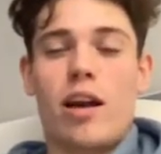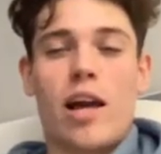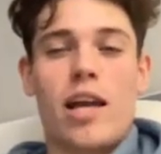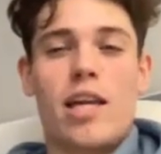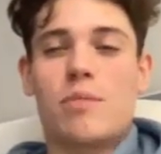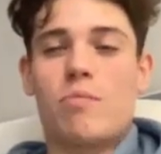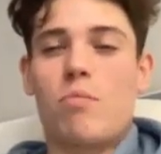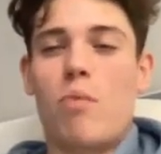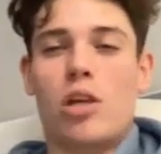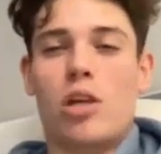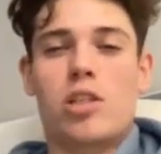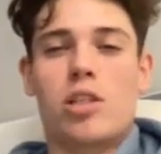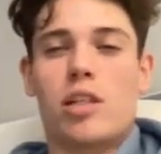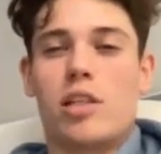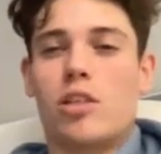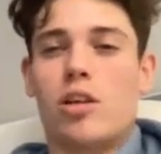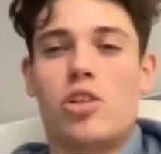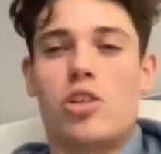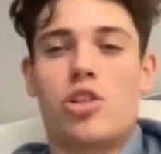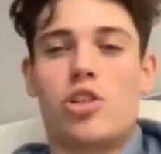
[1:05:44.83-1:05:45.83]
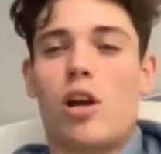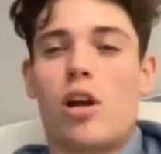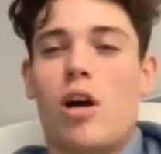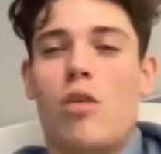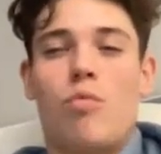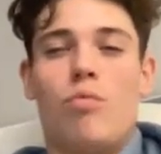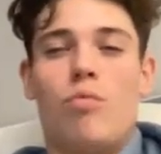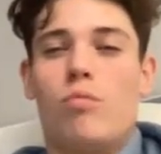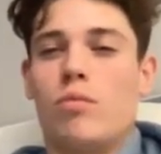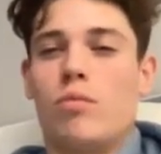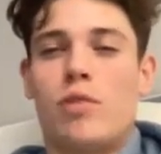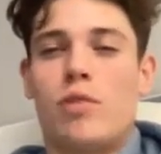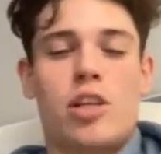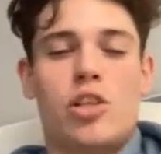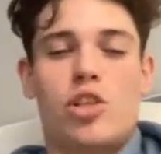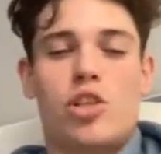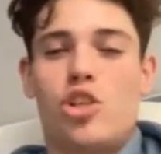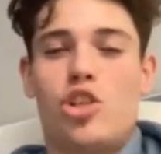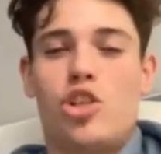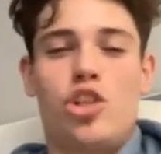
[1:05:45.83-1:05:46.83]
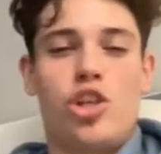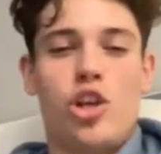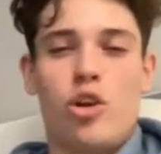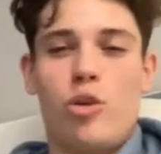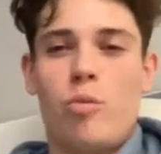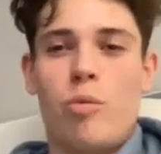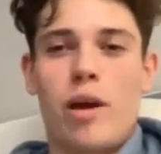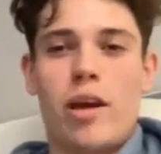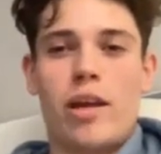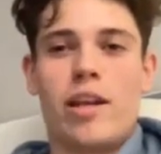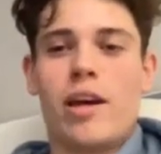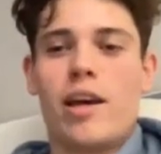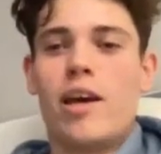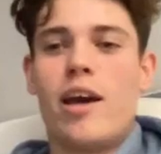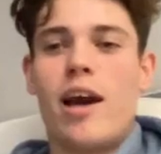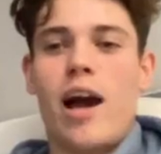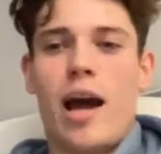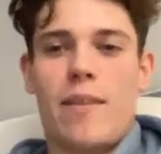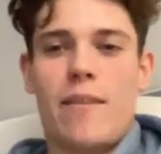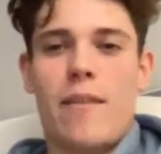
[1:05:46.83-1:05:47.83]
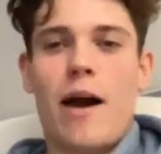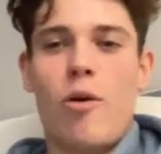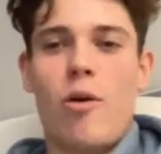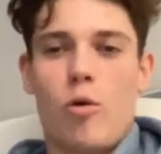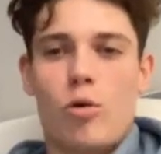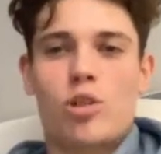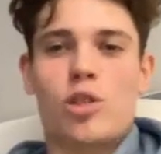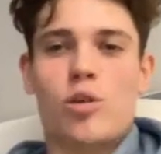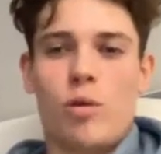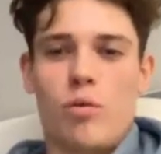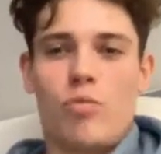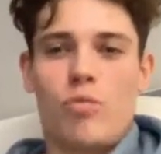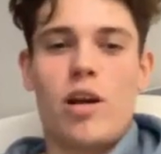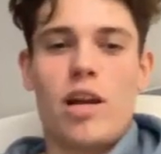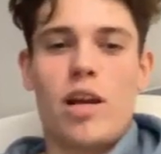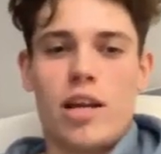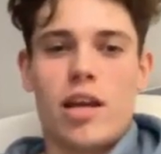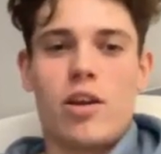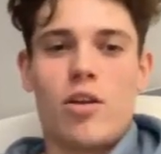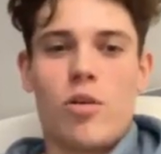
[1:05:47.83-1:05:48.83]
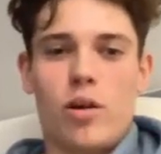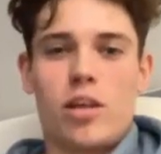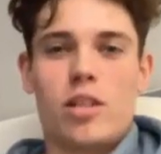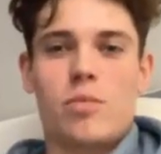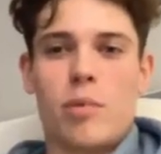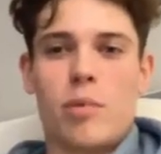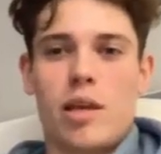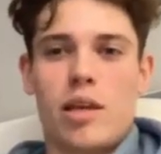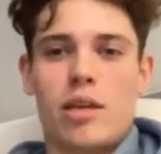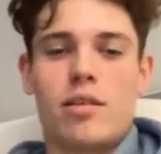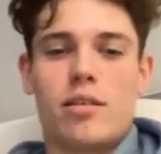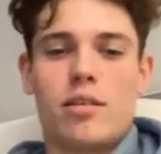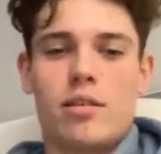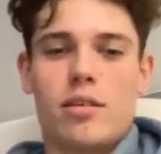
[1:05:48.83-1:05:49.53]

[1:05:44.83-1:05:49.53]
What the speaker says: Like his muscle insertion, they're stupid, and that also really annoys me.